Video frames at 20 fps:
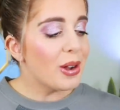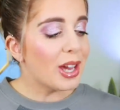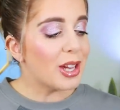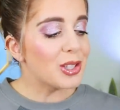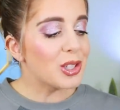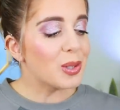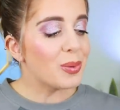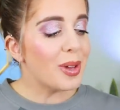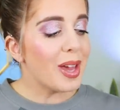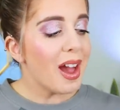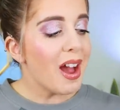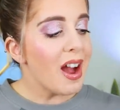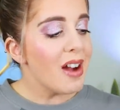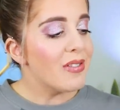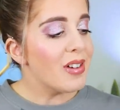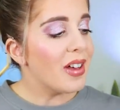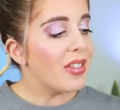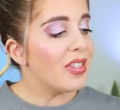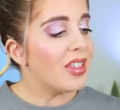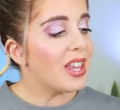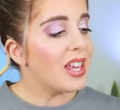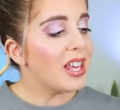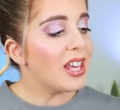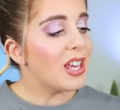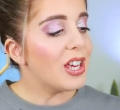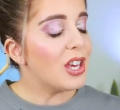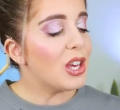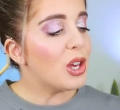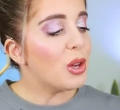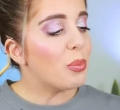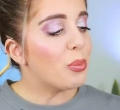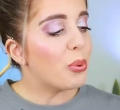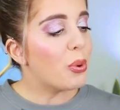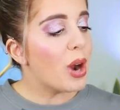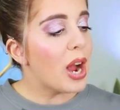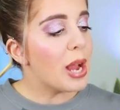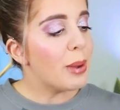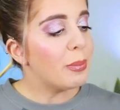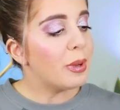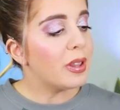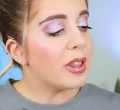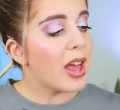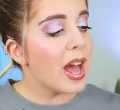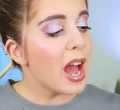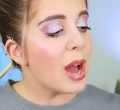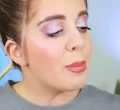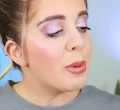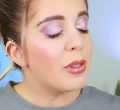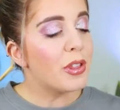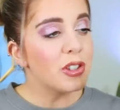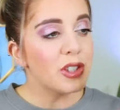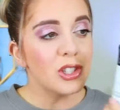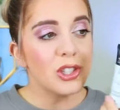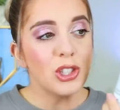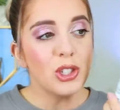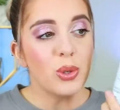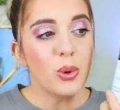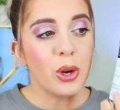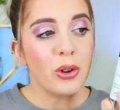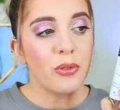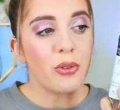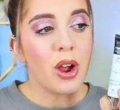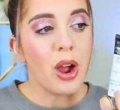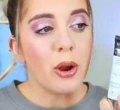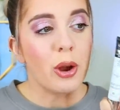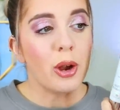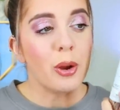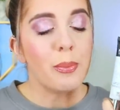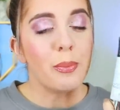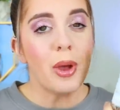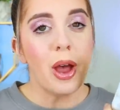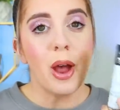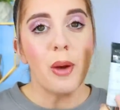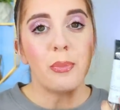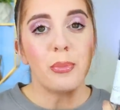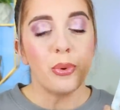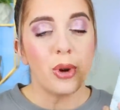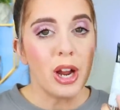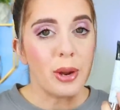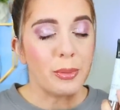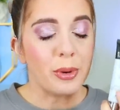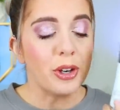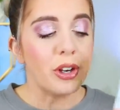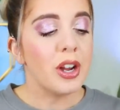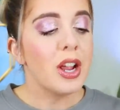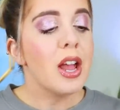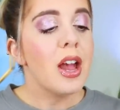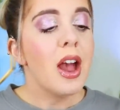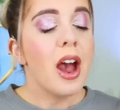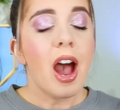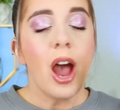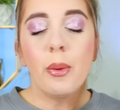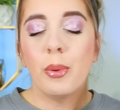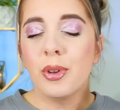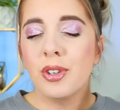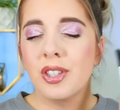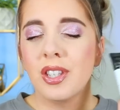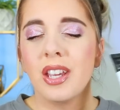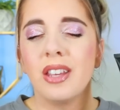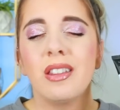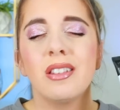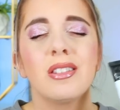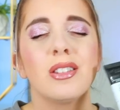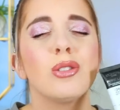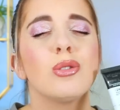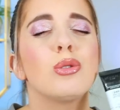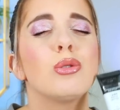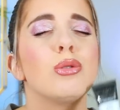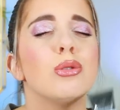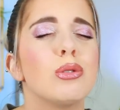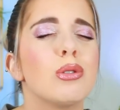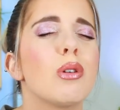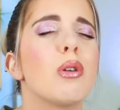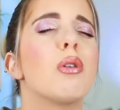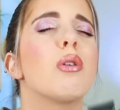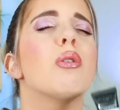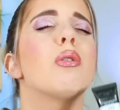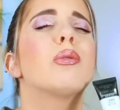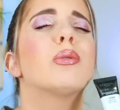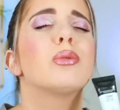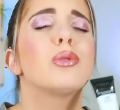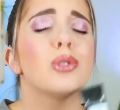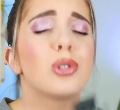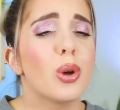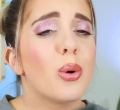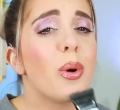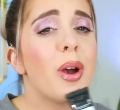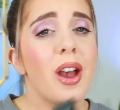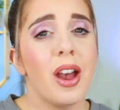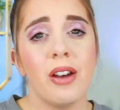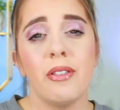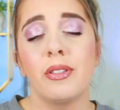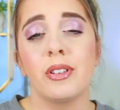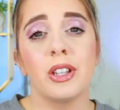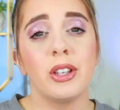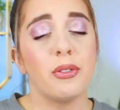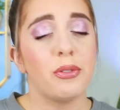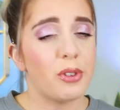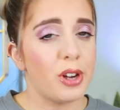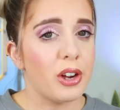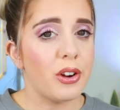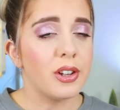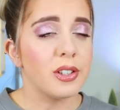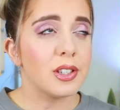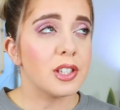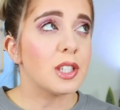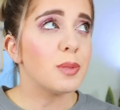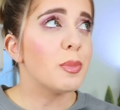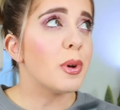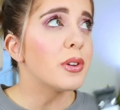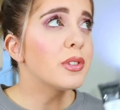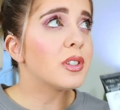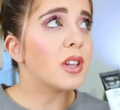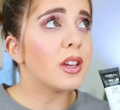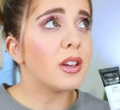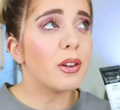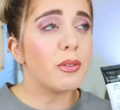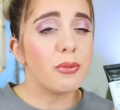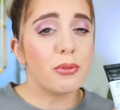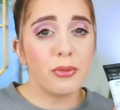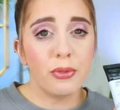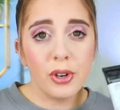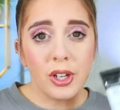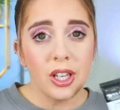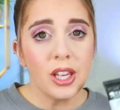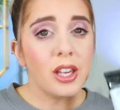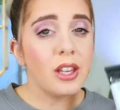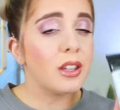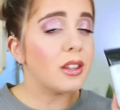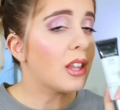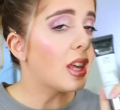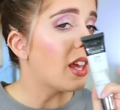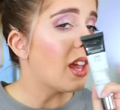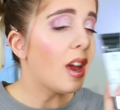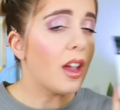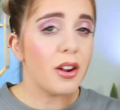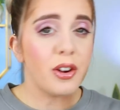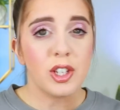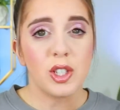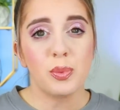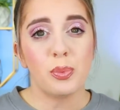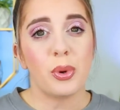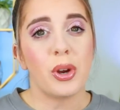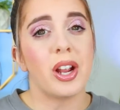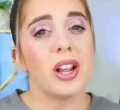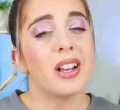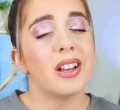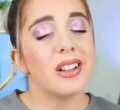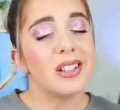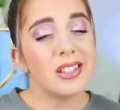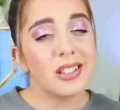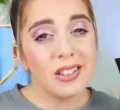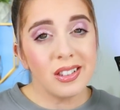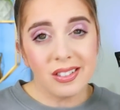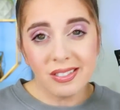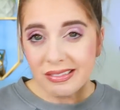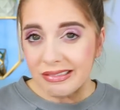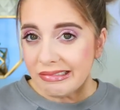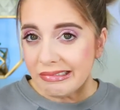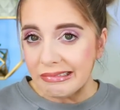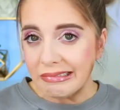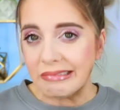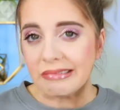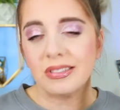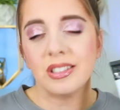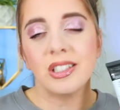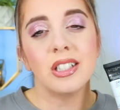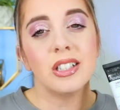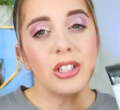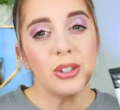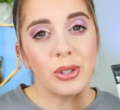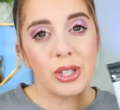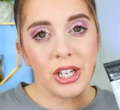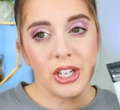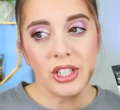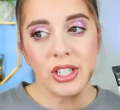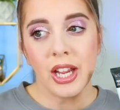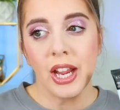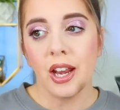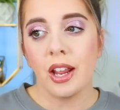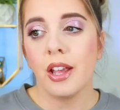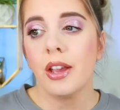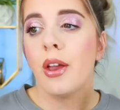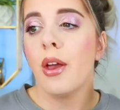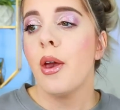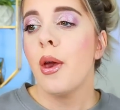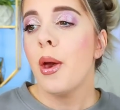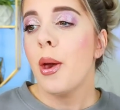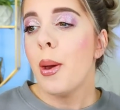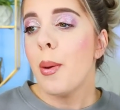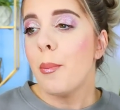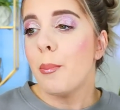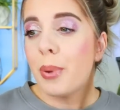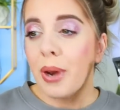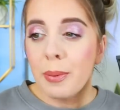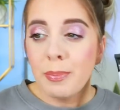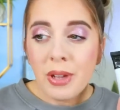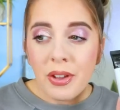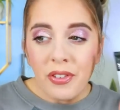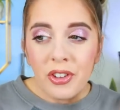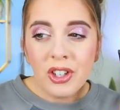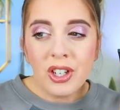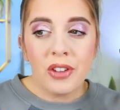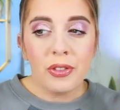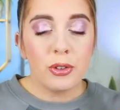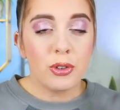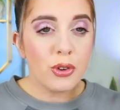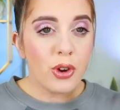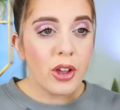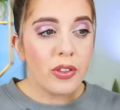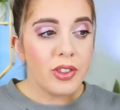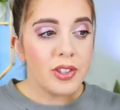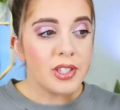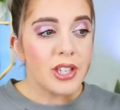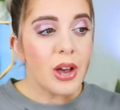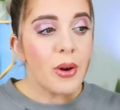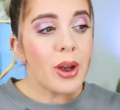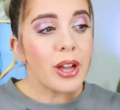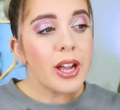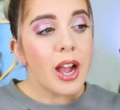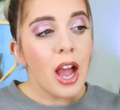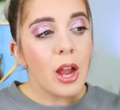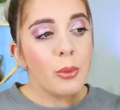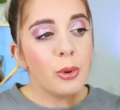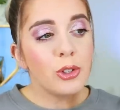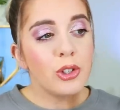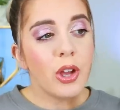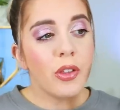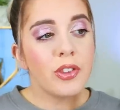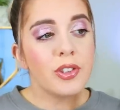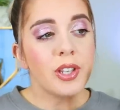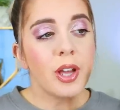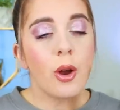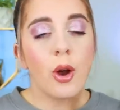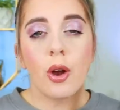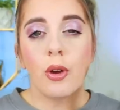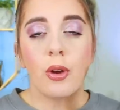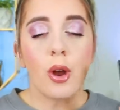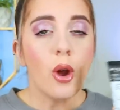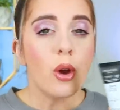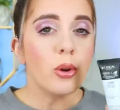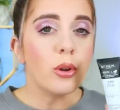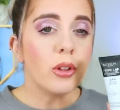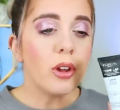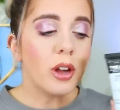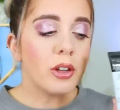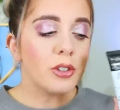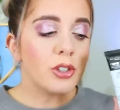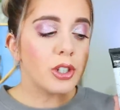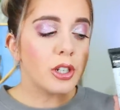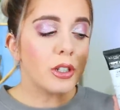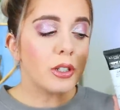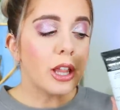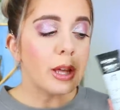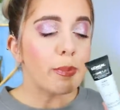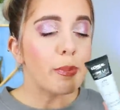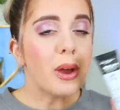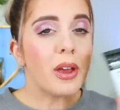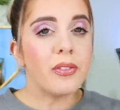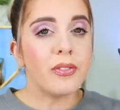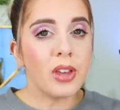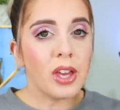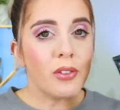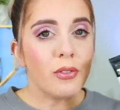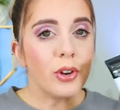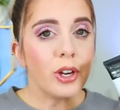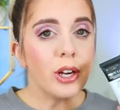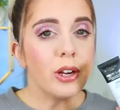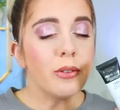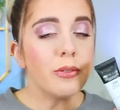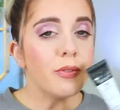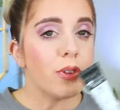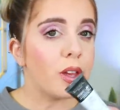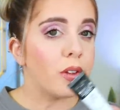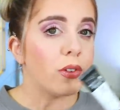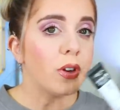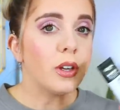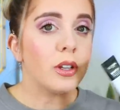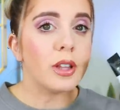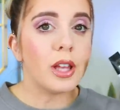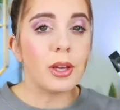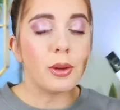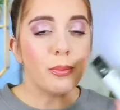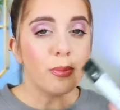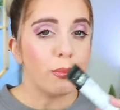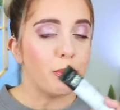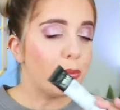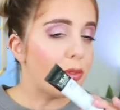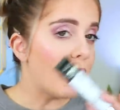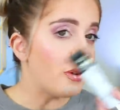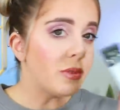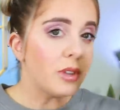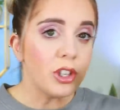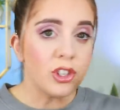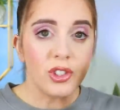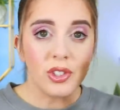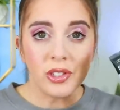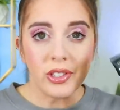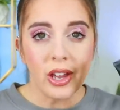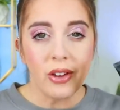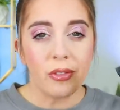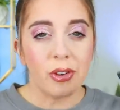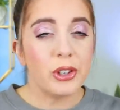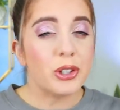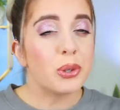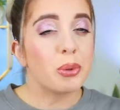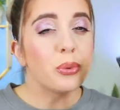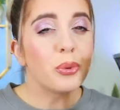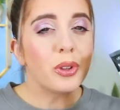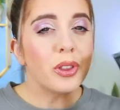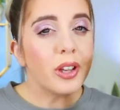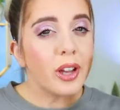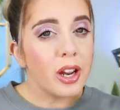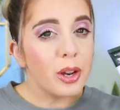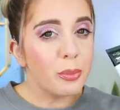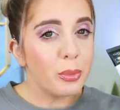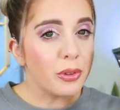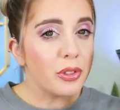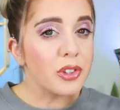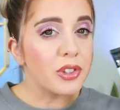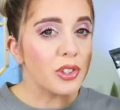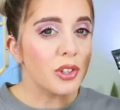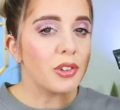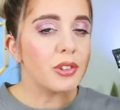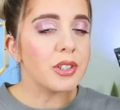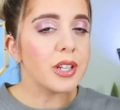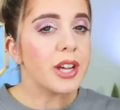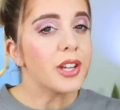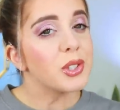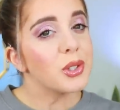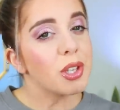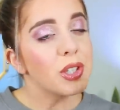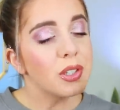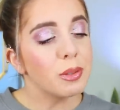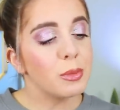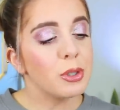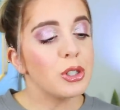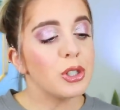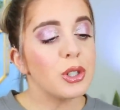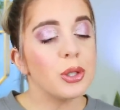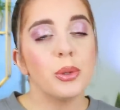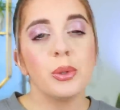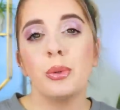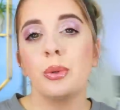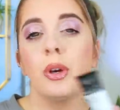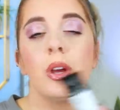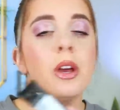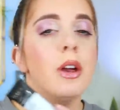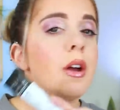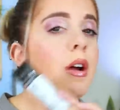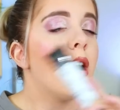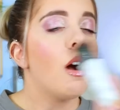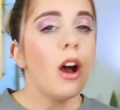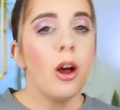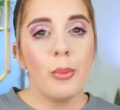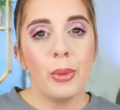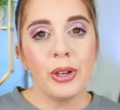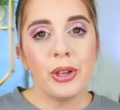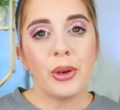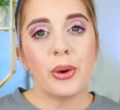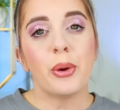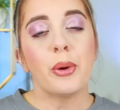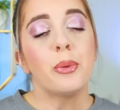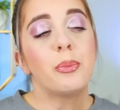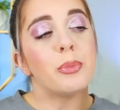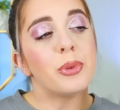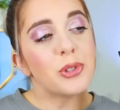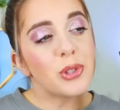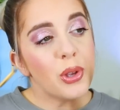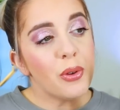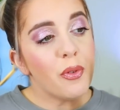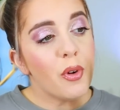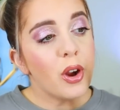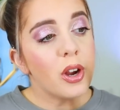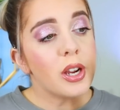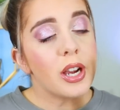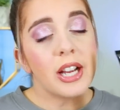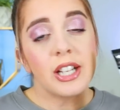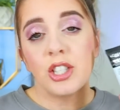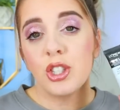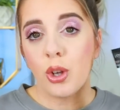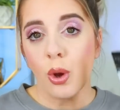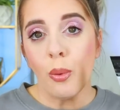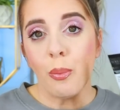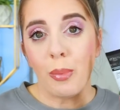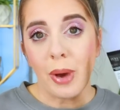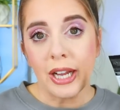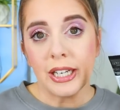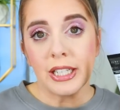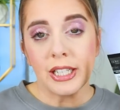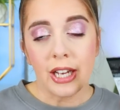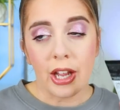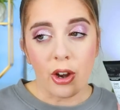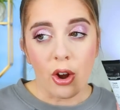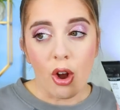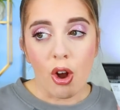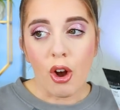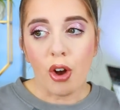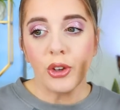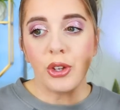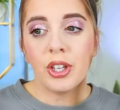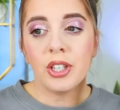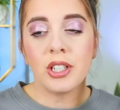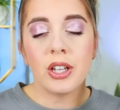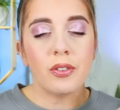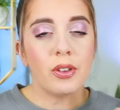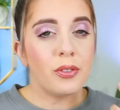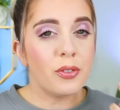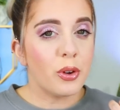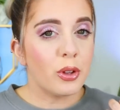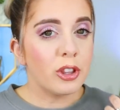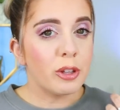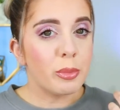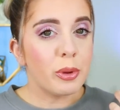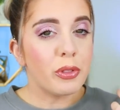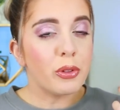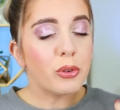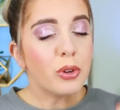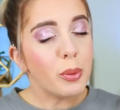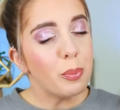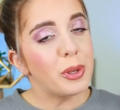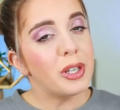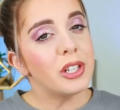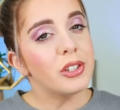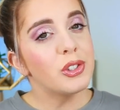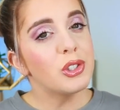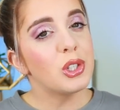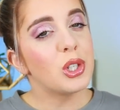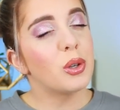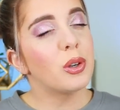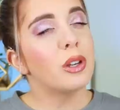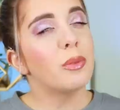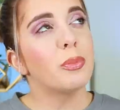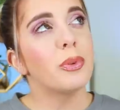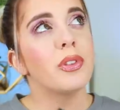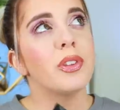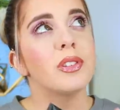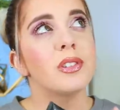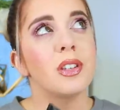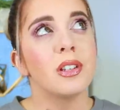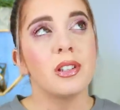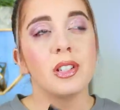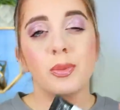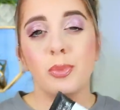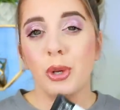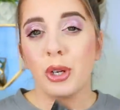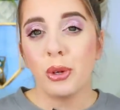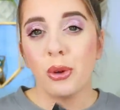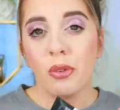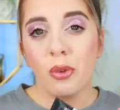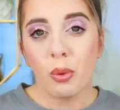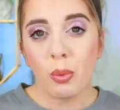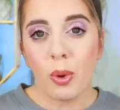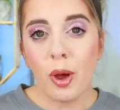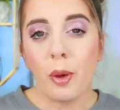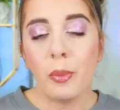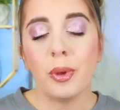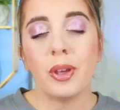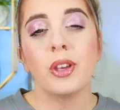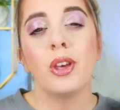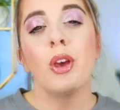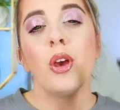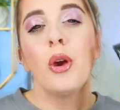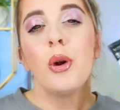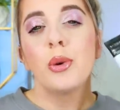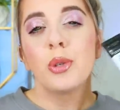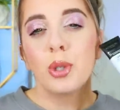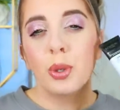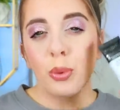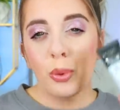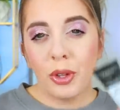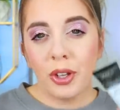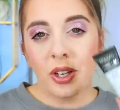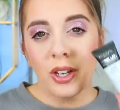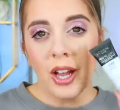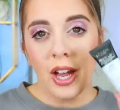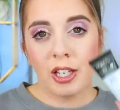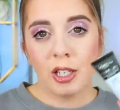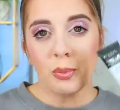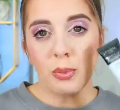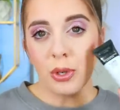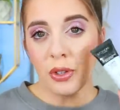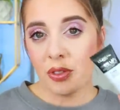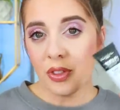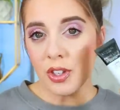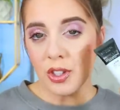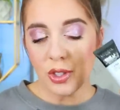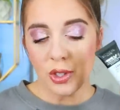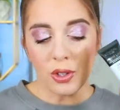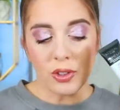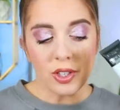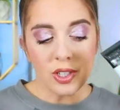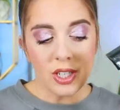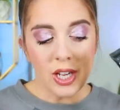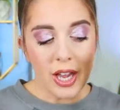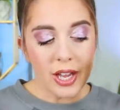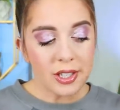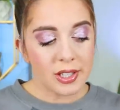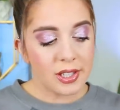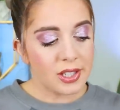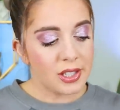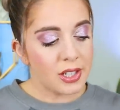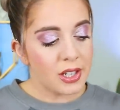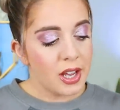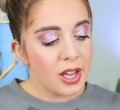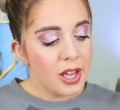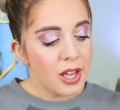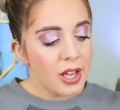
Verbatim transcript: okay, so we have the Prime Lab. This is the 24 hour um, primer. I will say this is so so heavily fragrance. It smells like freaking like hairspray. It's ooh, it's a little irritating, but I'm definitely gonna have to try this out. I kind of want to try this out uh, under like my favorite favorite like foundations ever to really kind of put this to the test. That's what I'm going to do on my own. But so far, I don't mind it at all. You can definitely feel a little bit of the grippiness to it, but the scent is pretty overwhelming. So I'm really going to have to put this to the test.